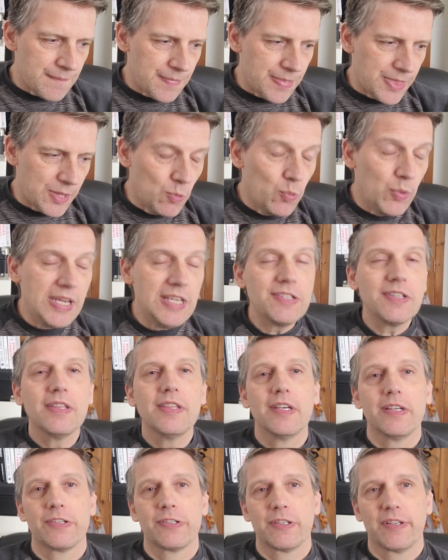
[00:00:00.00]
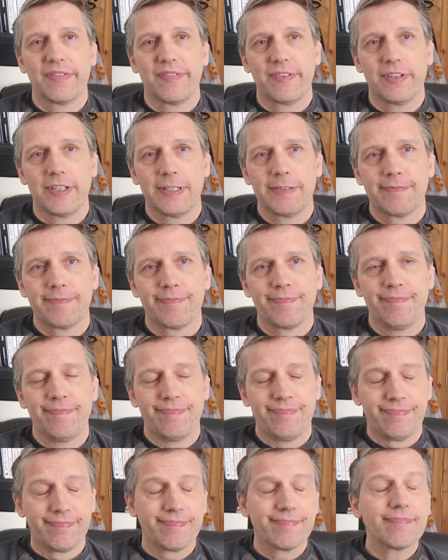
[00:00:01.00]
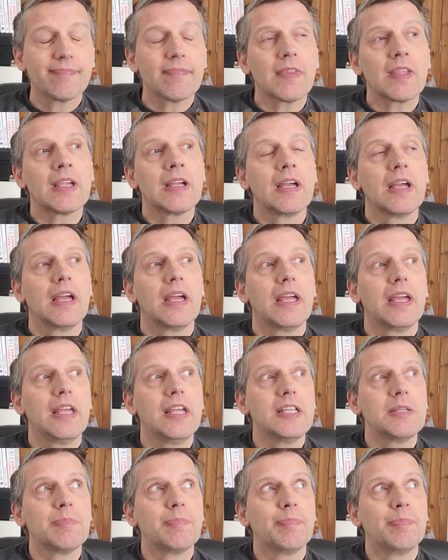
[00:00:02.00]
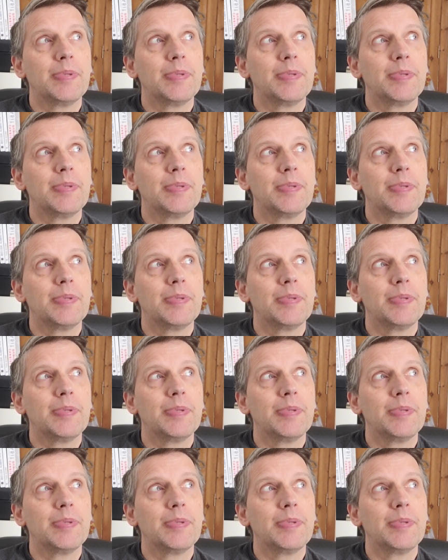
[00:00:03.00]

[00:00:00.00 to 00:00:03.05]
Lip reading: the reason they're suffering is